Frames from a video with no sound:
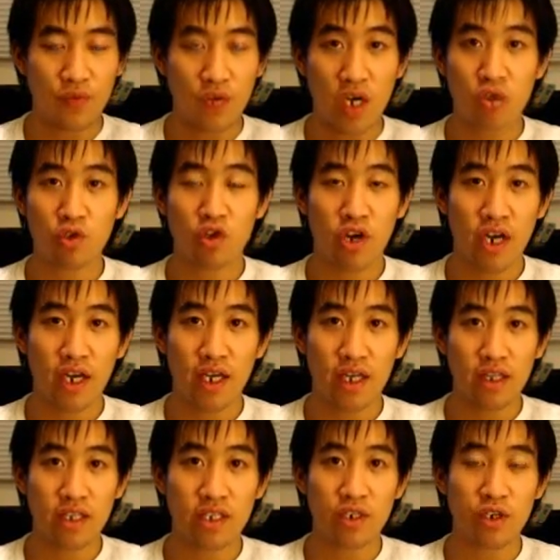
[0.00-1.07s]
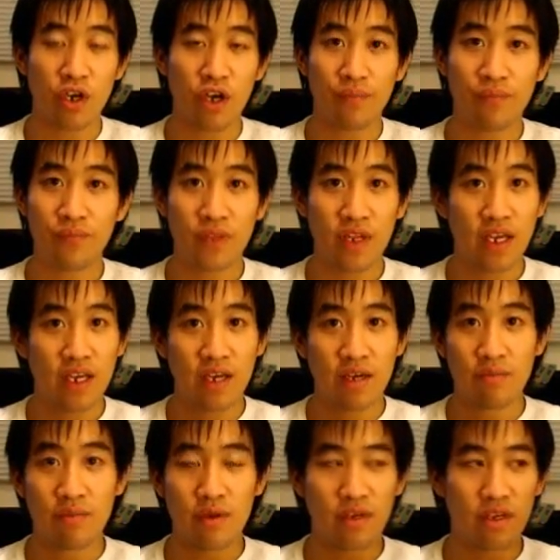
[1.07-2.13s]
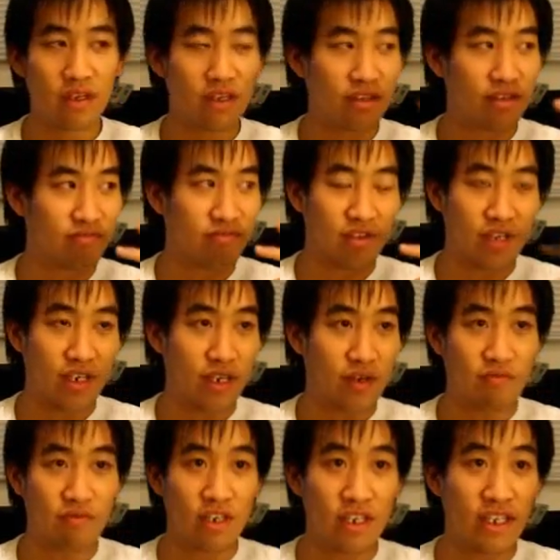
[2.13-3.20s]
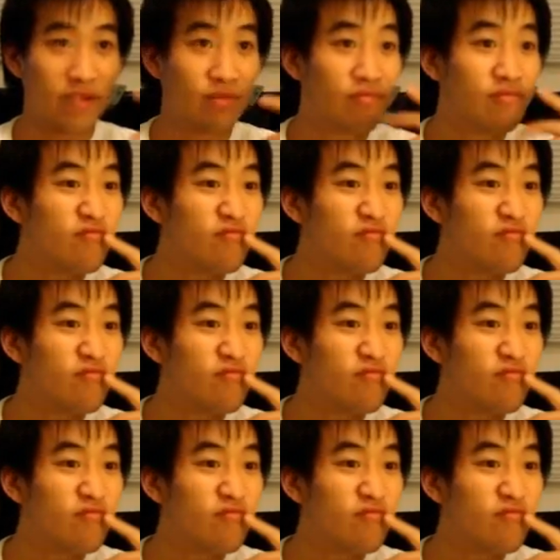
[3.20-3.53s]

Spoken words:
I'll try again this time, but I didn't really